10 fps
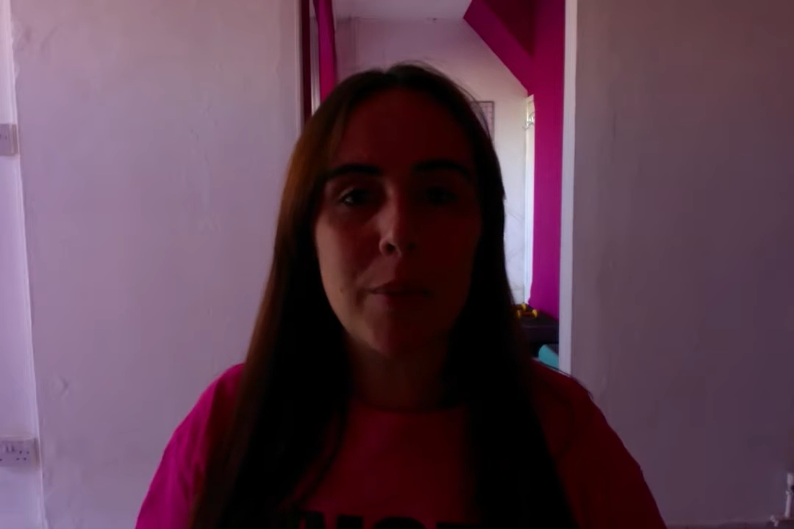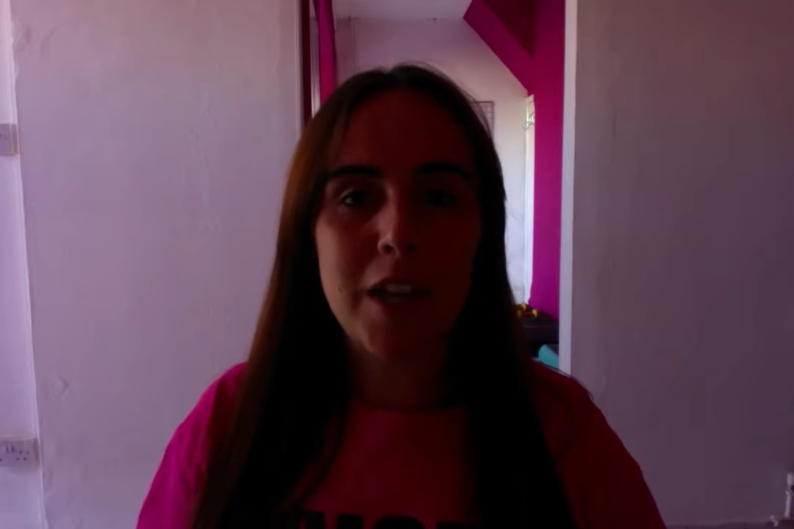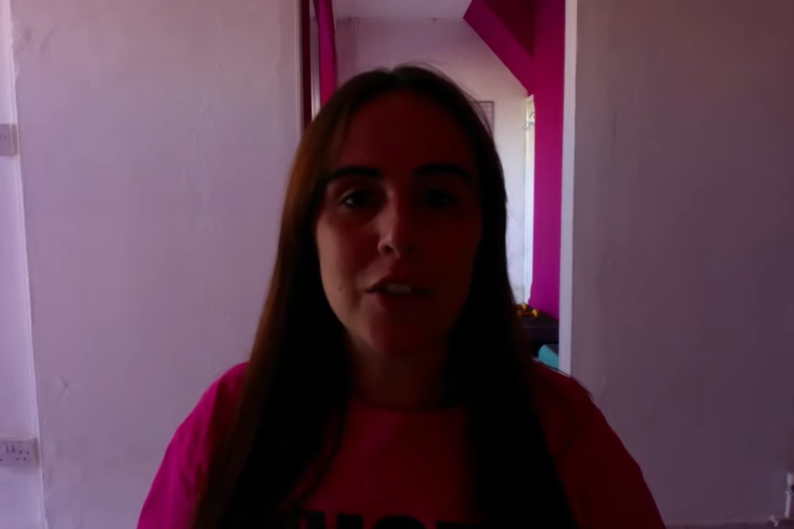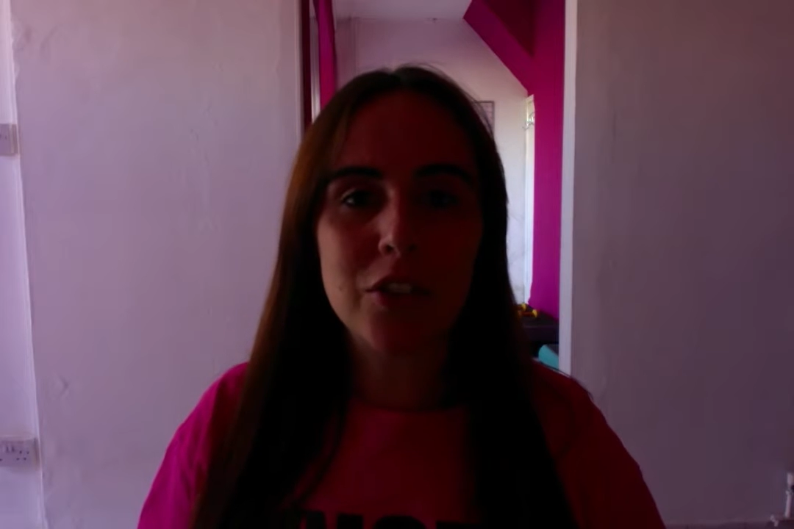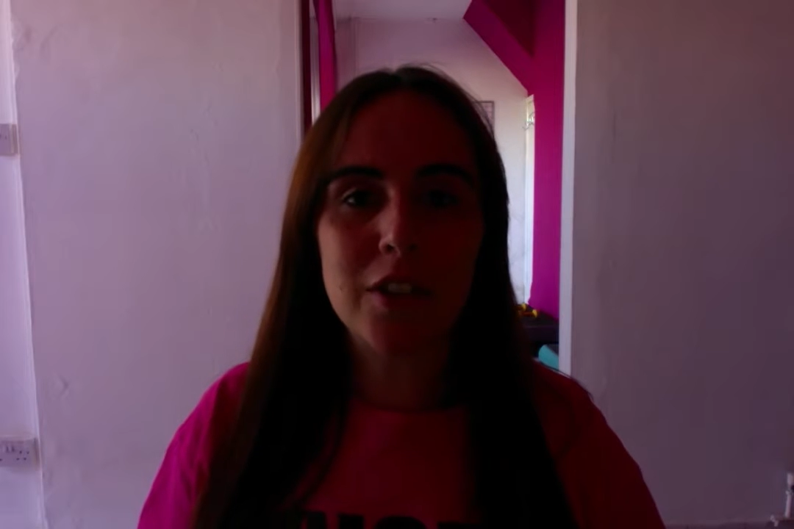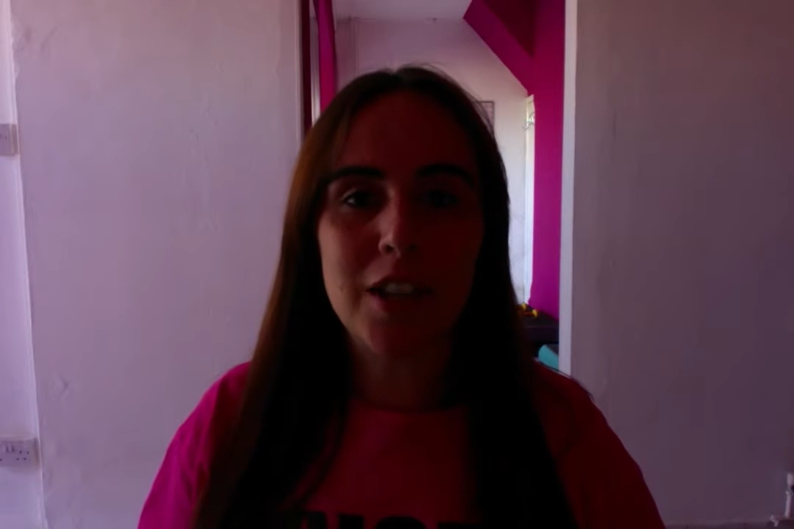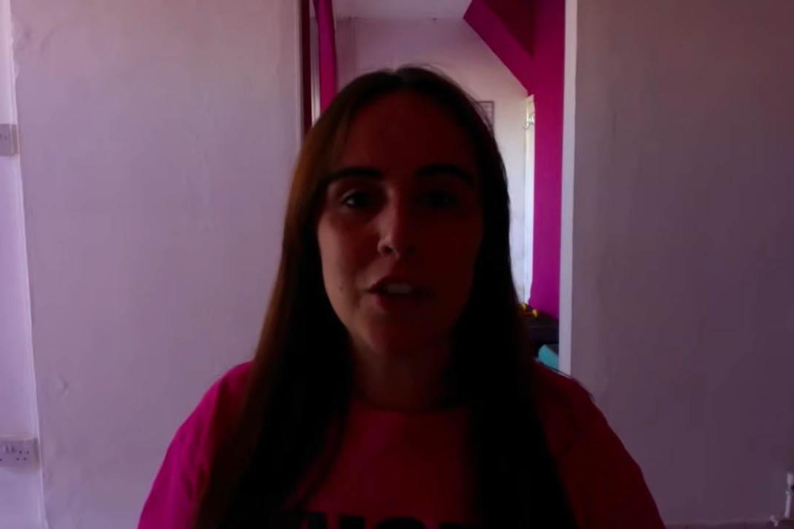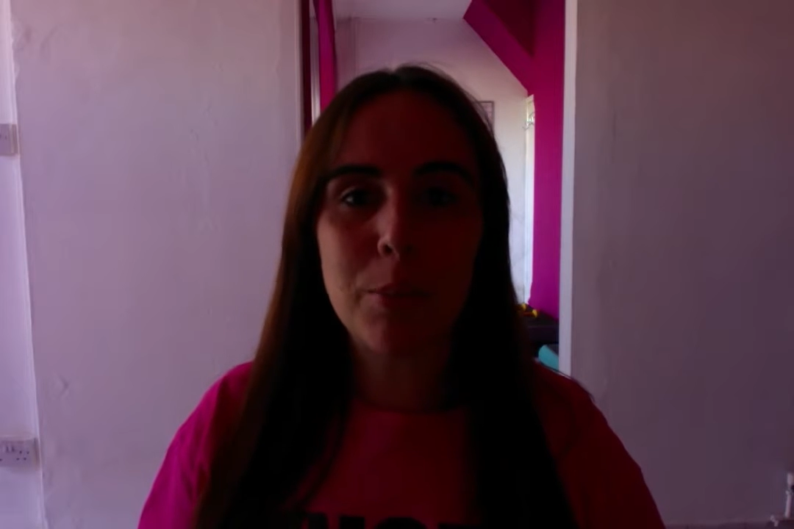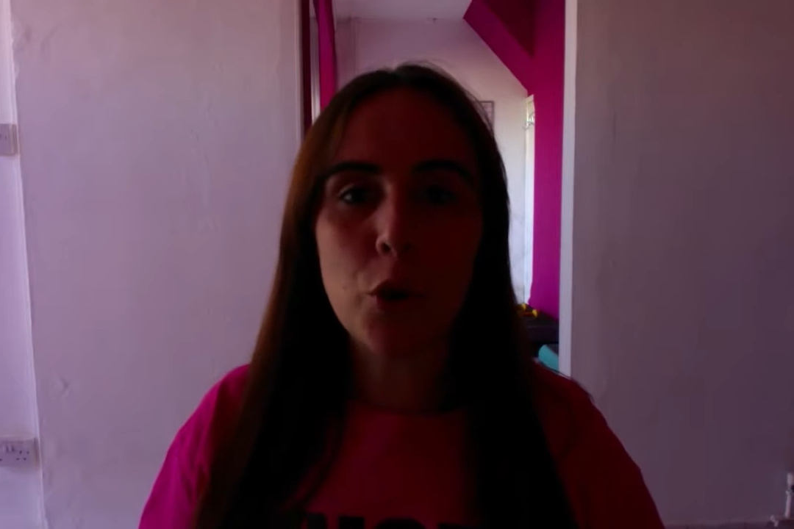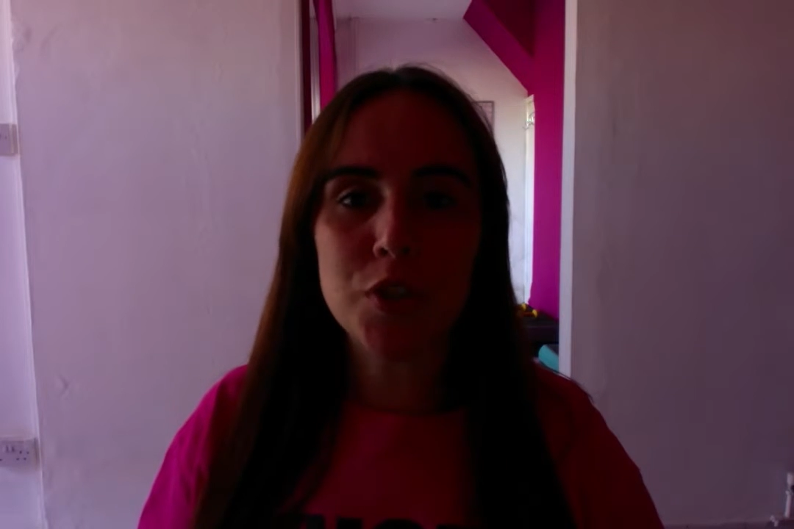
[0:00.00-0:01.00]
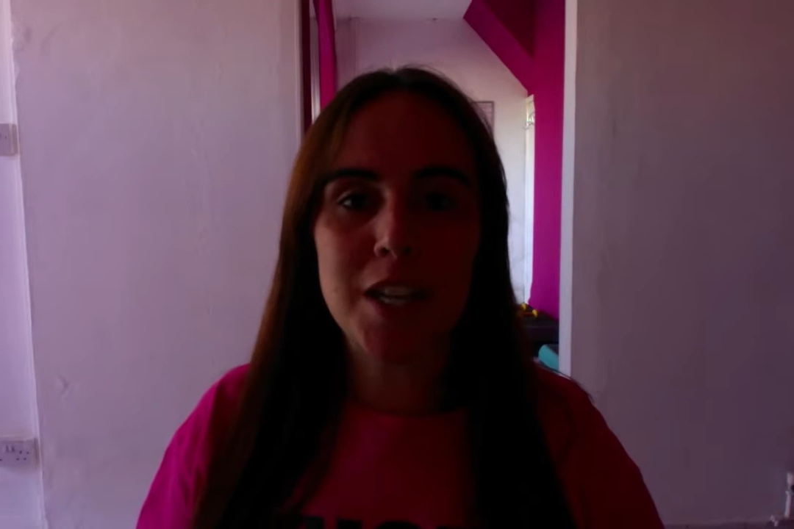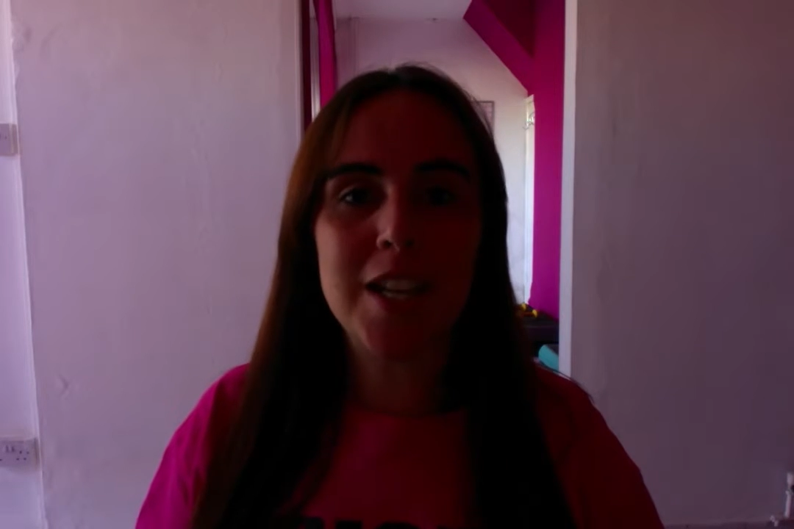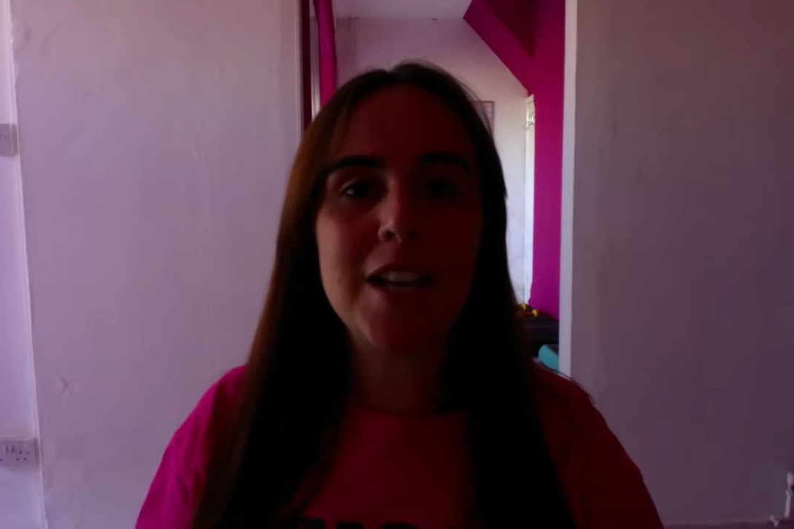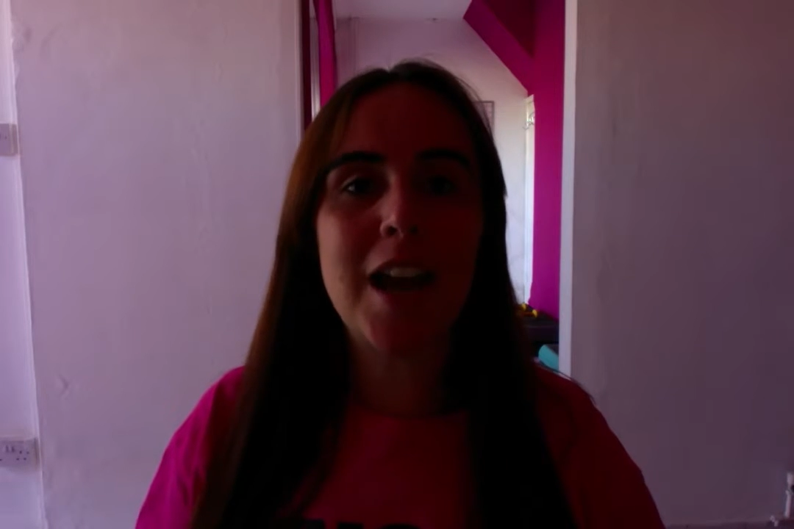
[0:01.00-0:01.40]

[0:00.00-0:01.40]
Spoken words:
in your body.